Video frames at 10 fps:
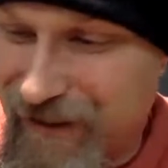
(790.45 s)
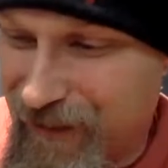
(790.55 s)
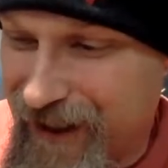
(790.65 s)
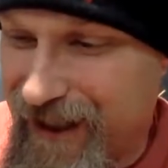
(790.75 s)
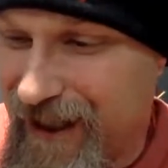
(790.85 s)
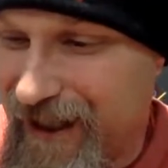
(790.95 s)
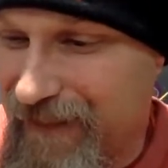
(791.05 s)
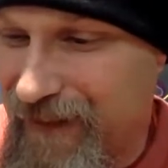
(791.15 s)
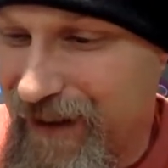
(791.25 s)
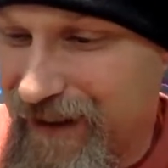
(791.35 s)
so I can't
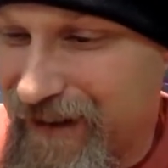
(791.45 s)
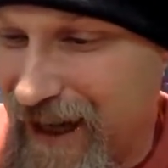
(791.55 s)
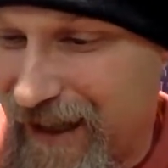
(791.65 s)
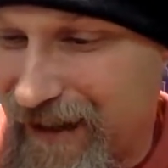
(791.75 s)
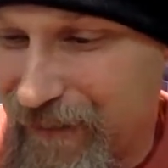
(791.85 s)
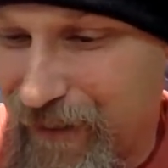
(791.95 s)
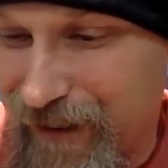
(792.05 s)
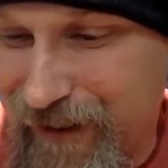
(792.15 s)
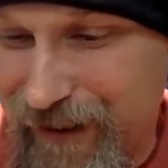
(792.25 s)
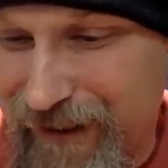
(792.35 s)
give you exactly
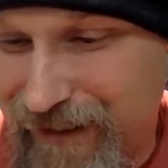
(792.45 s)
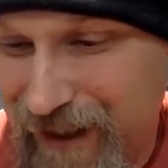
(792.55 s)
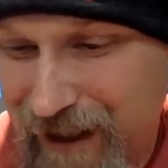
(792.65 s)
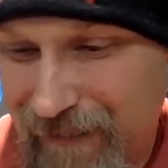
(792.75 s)
what it is,